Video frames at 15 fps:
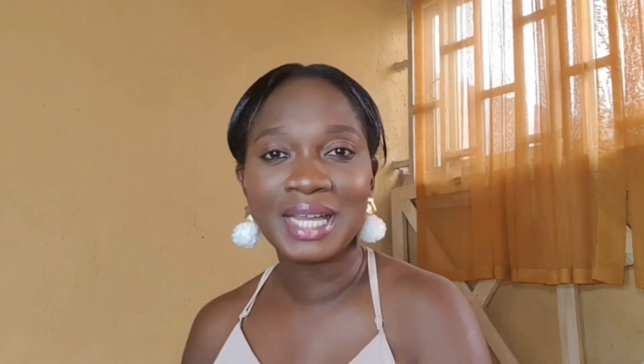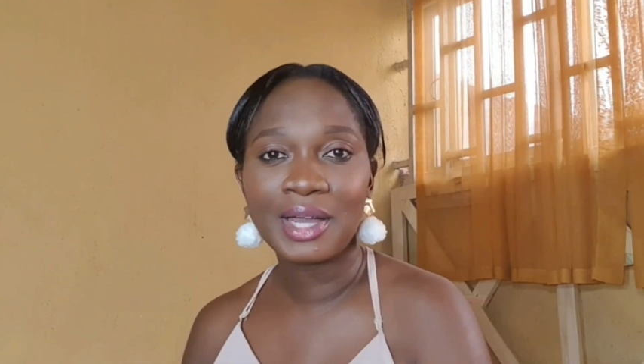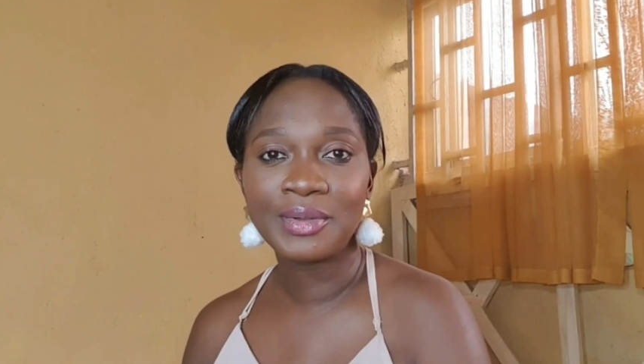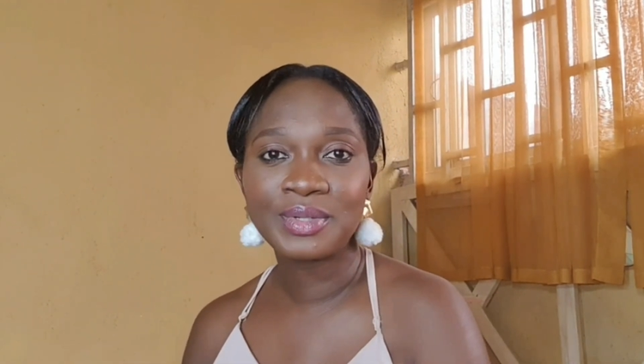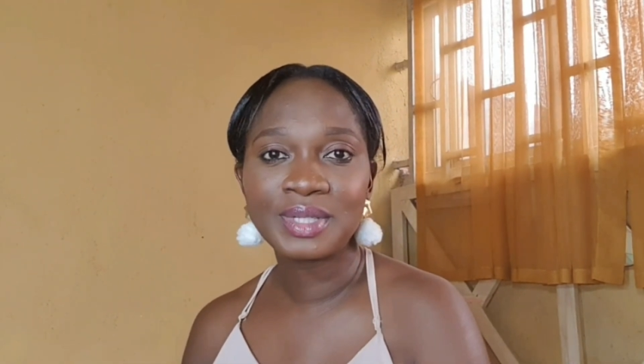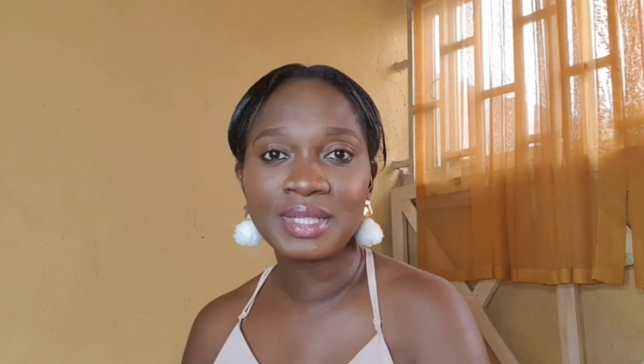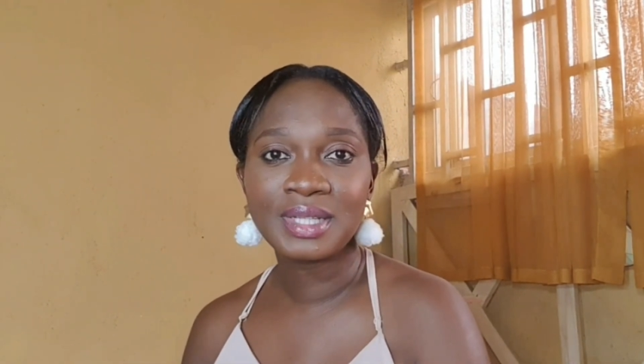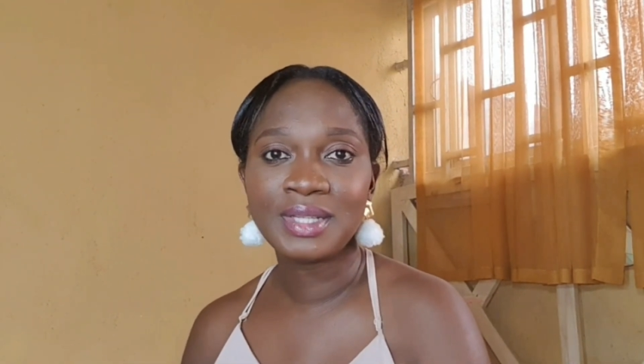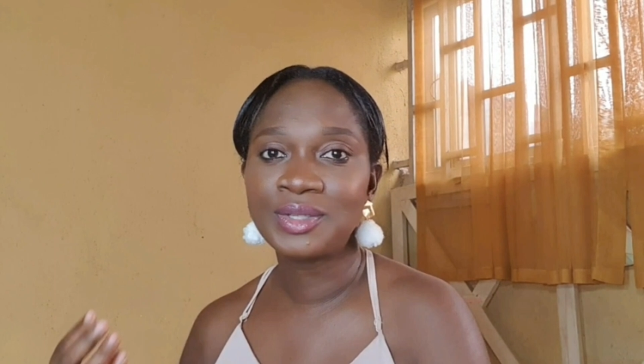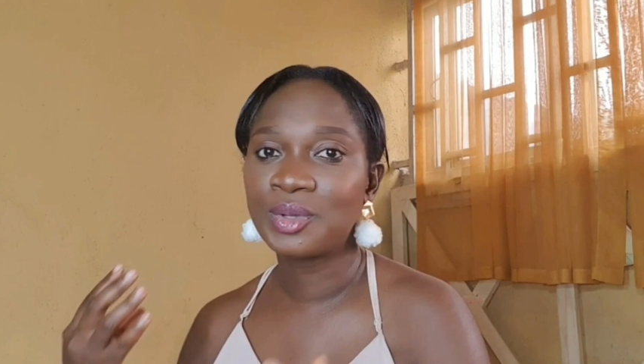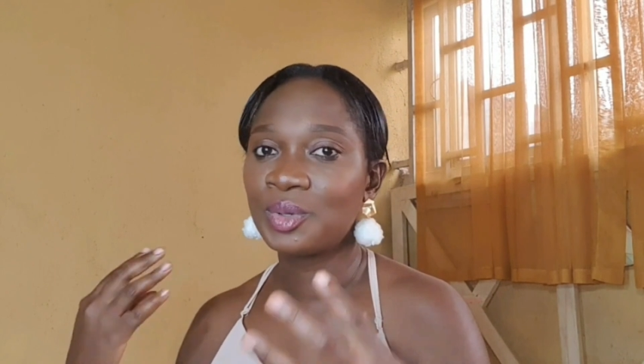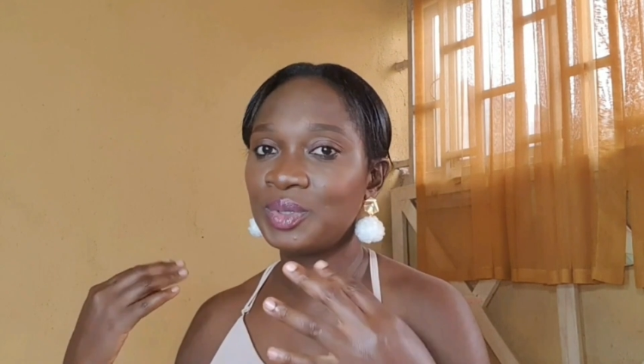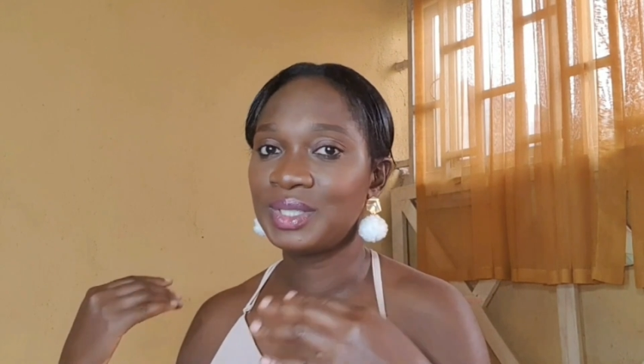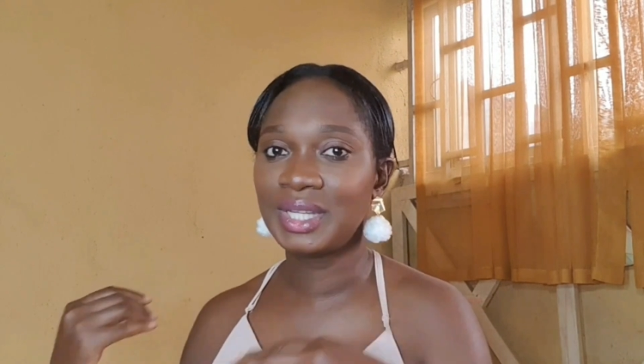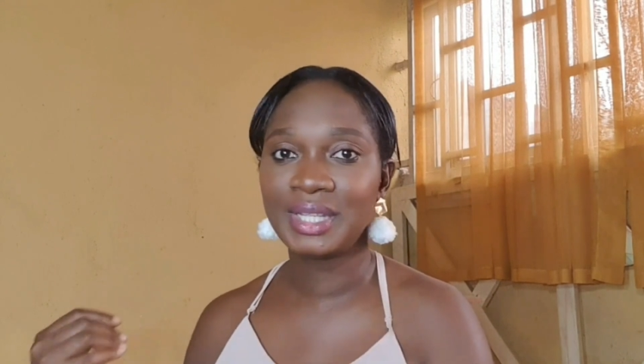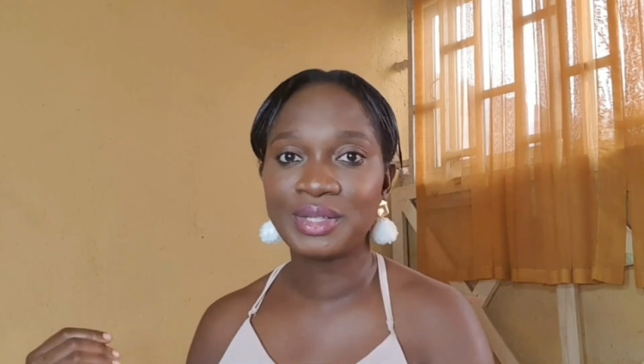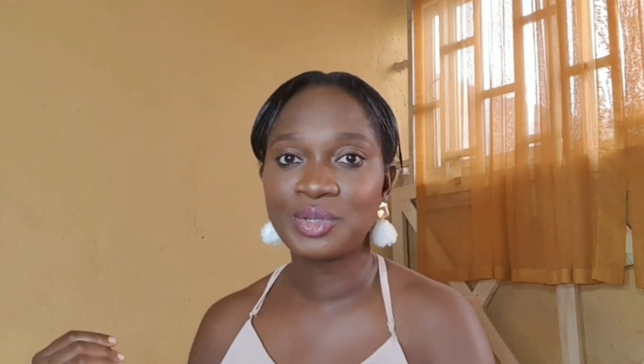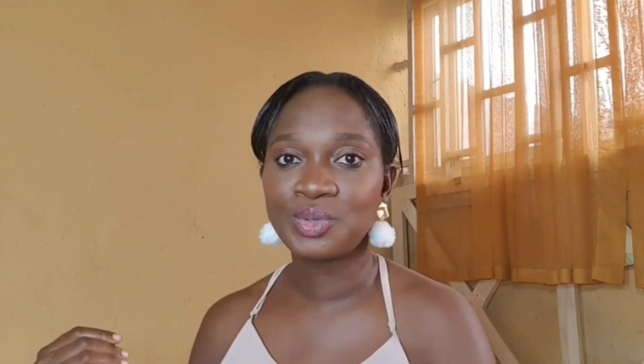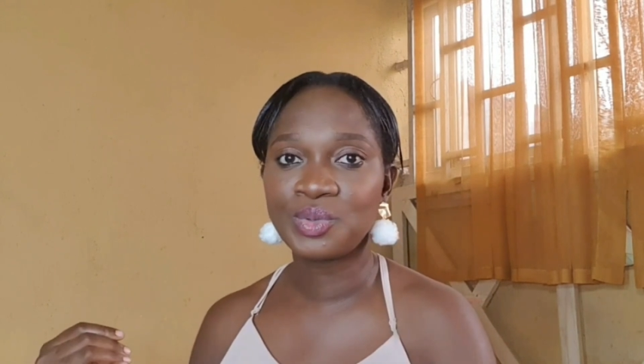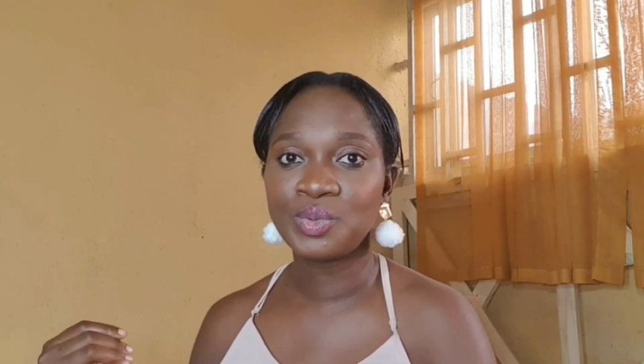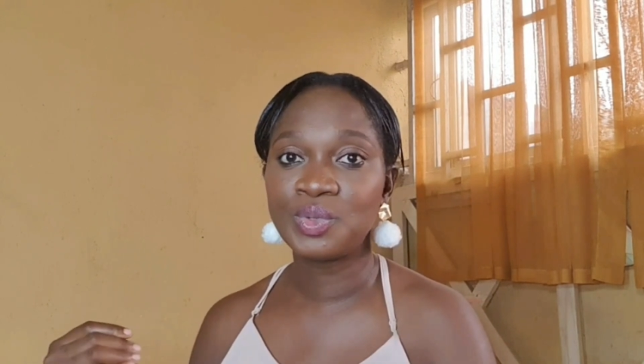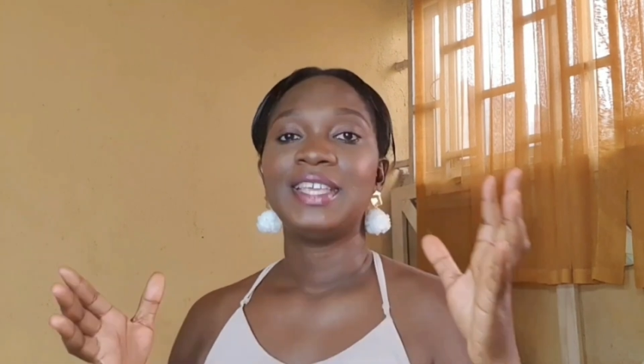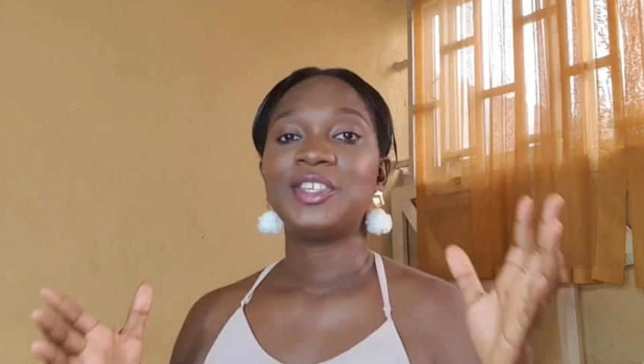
houses or day school.